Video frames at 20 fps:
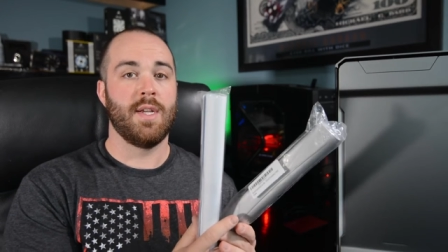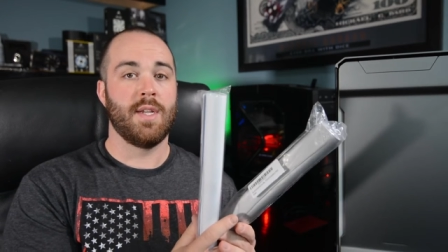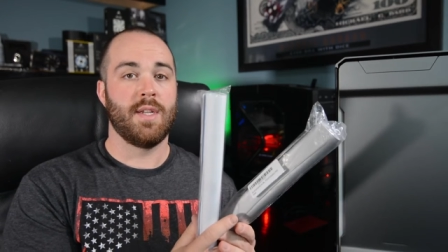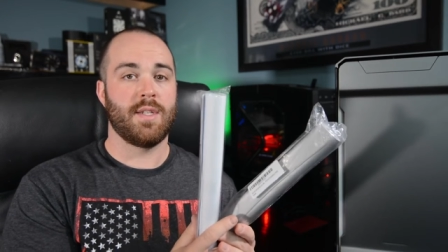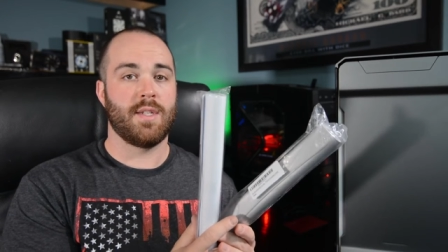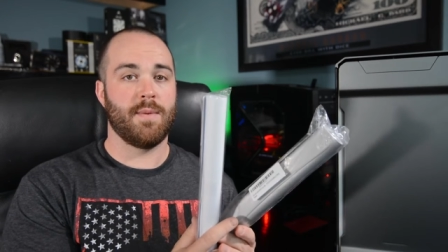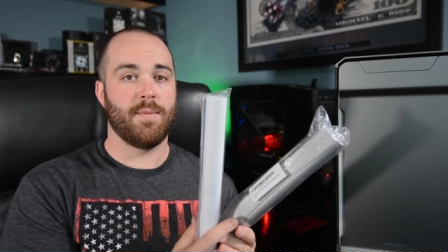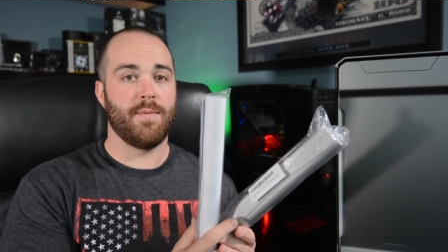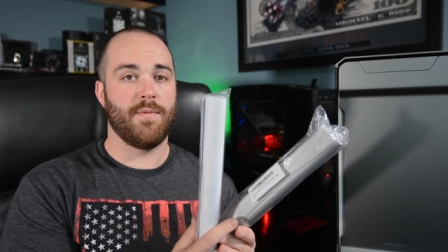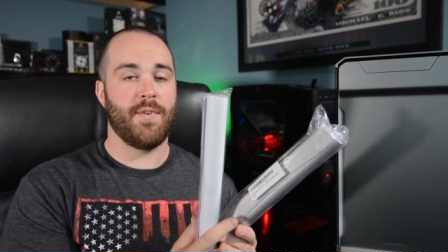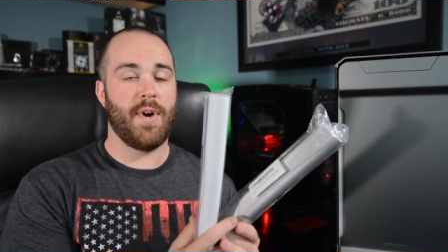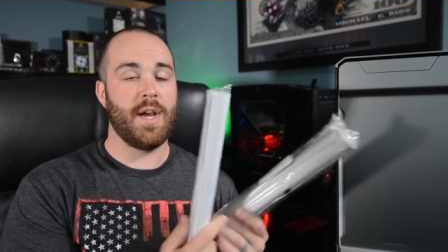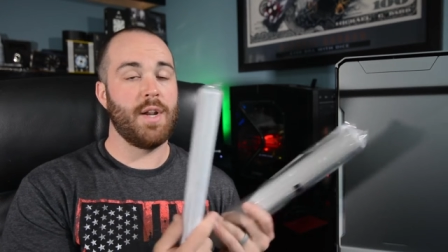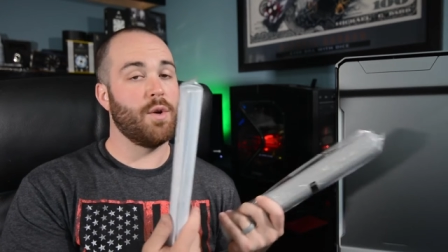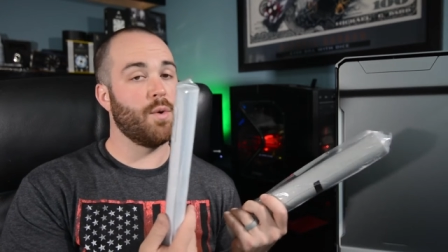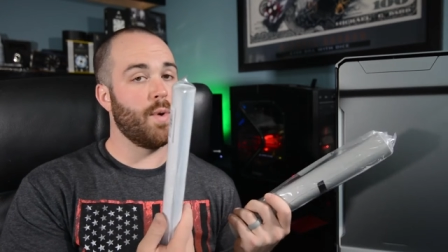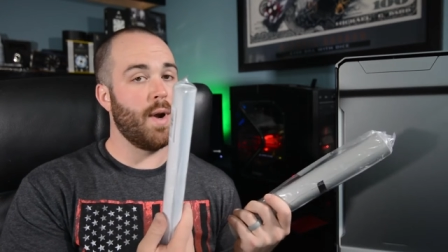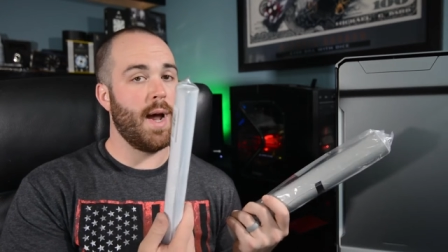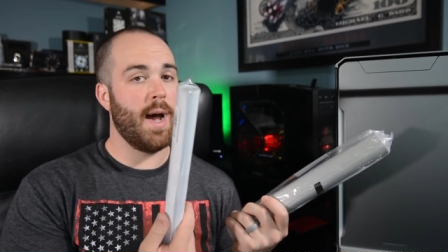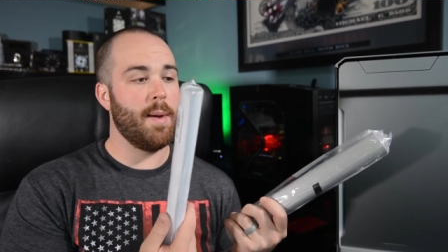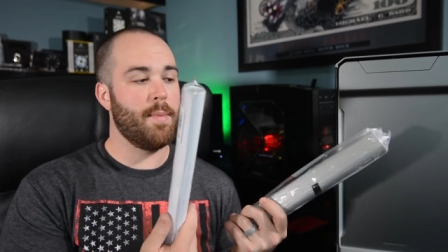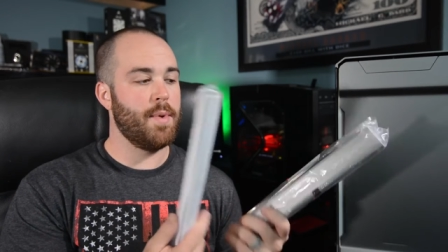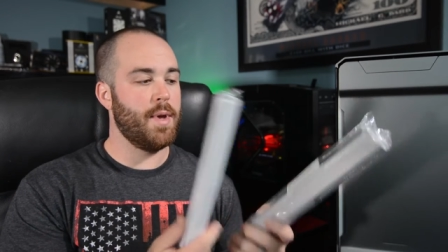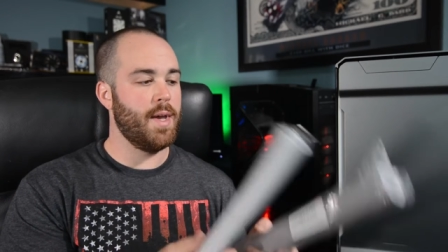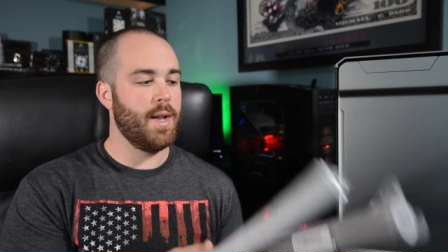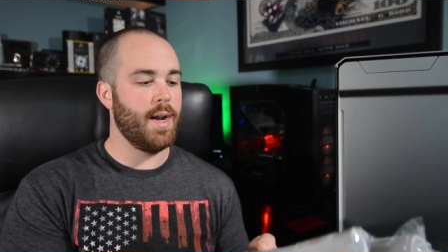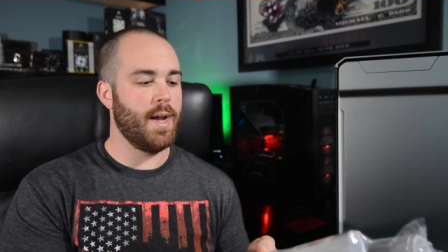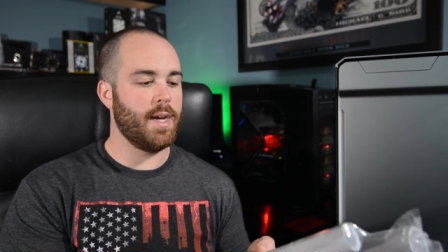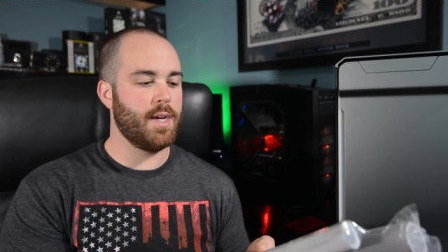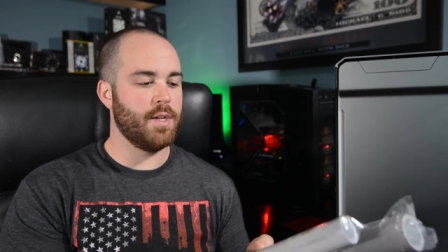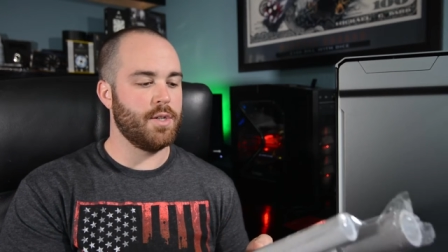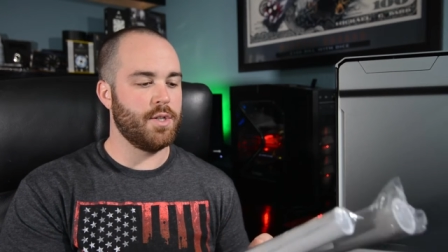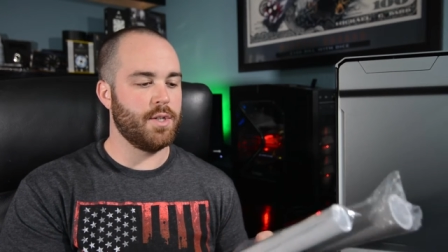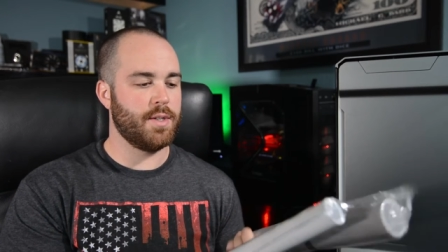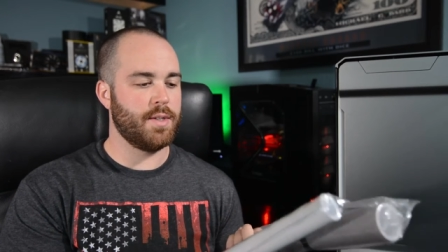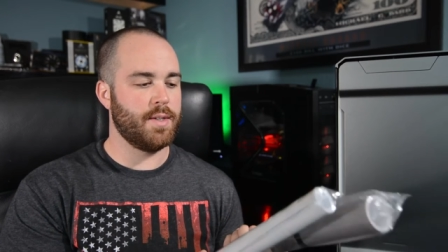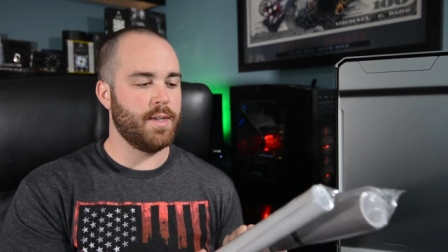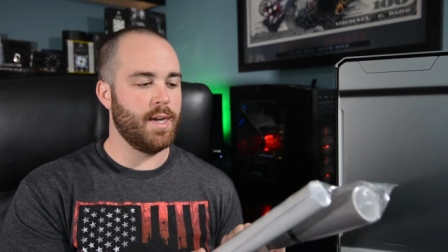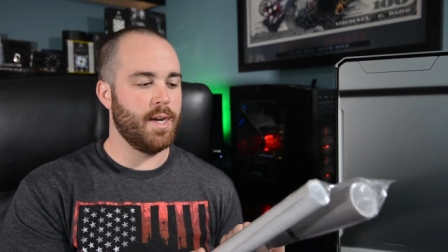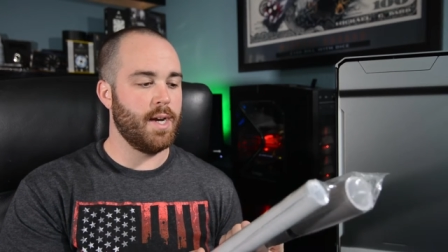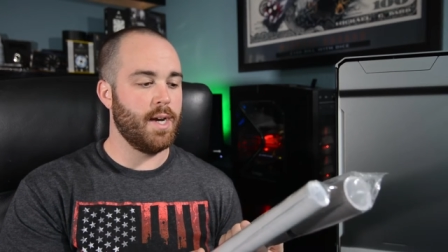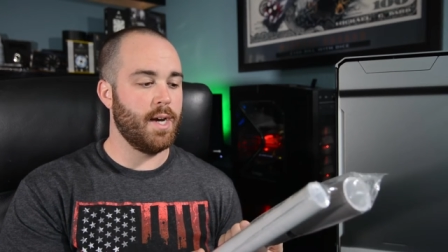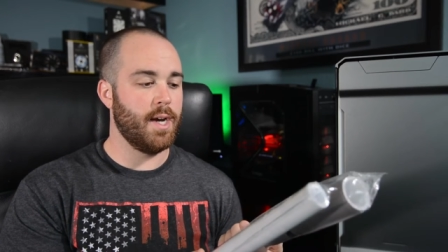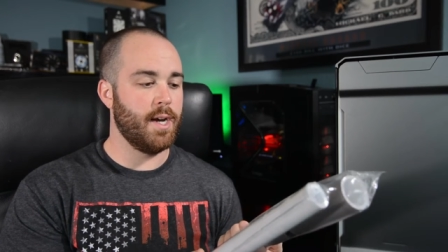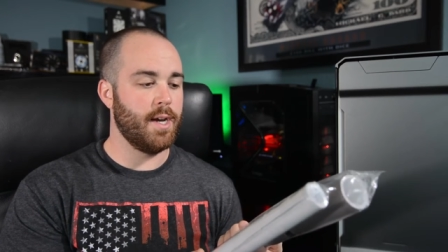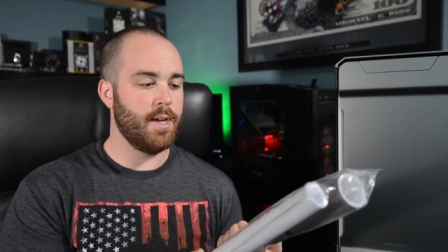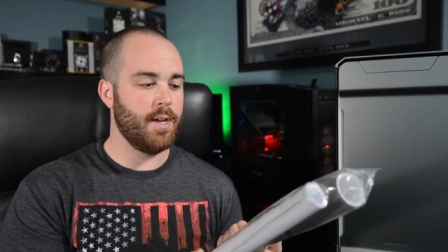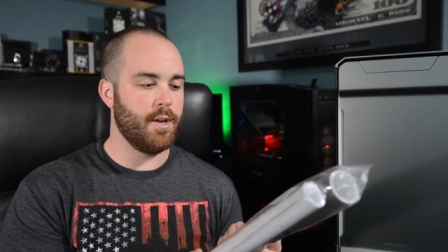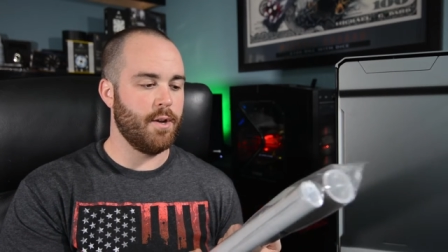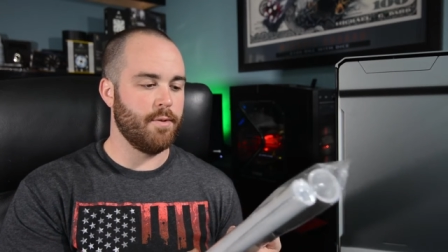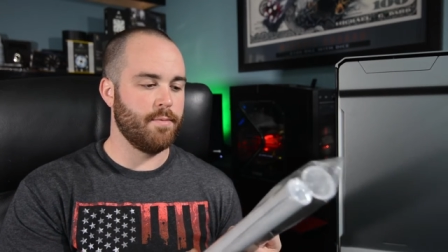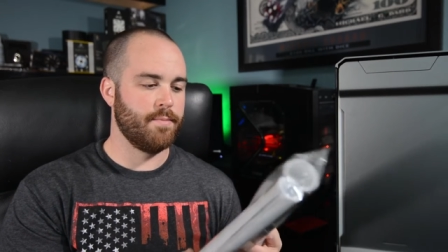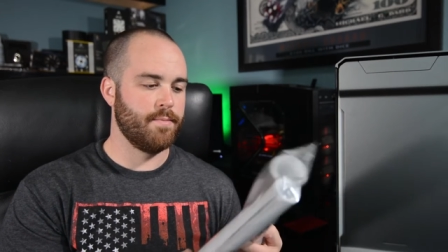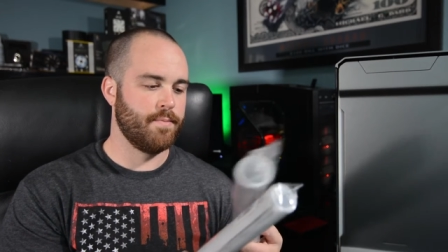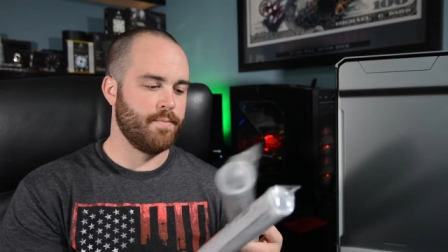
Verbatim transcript: some vinyl wrap and I could just, uh, you know,